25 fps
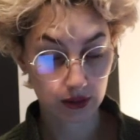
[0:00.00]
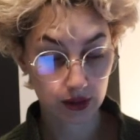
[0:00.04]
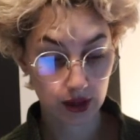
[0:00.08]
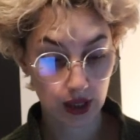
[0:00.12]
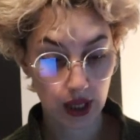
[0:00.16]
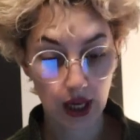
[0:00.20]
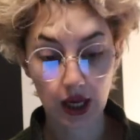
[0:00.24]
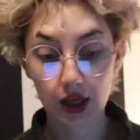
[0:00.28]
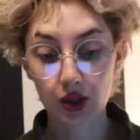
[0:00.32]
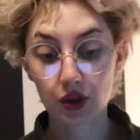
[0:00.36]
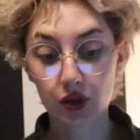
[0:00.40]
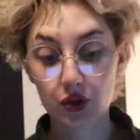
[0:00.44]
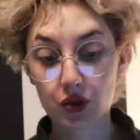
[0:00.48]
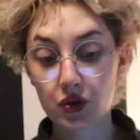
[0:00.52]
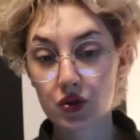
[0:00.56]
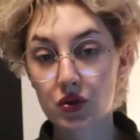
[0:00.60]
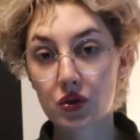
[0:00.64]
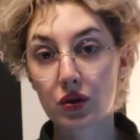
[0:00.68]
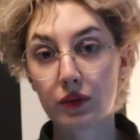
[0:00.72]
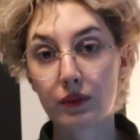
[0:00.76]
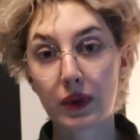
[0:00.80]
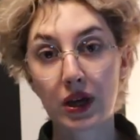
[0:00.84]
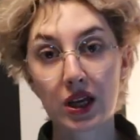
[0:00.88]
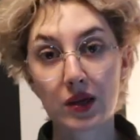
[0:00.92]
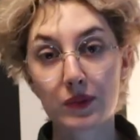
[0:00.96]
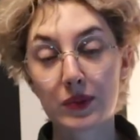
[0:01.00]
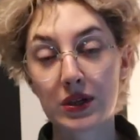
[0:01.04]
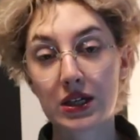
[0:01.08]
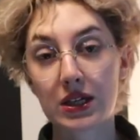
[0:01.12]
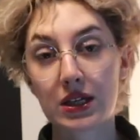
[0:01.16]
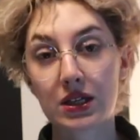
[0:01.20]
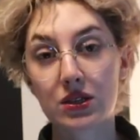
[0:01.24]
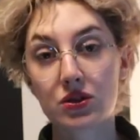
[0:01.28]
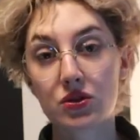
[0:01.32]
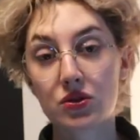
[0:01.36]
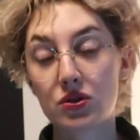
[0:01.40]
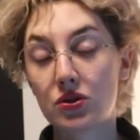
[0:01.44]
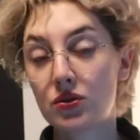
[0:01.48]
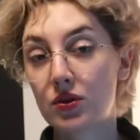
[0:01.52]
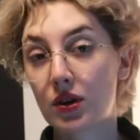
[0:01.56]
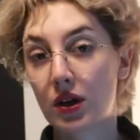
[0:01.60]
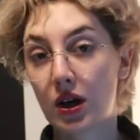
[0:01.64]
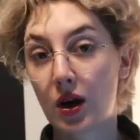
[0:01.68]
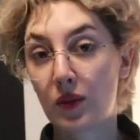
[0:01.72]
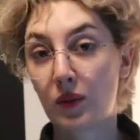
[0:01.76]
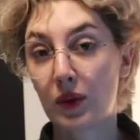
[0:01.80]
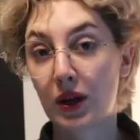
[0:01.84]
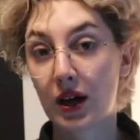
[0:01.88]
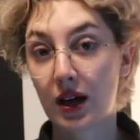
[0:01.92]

And also maybe to do a couple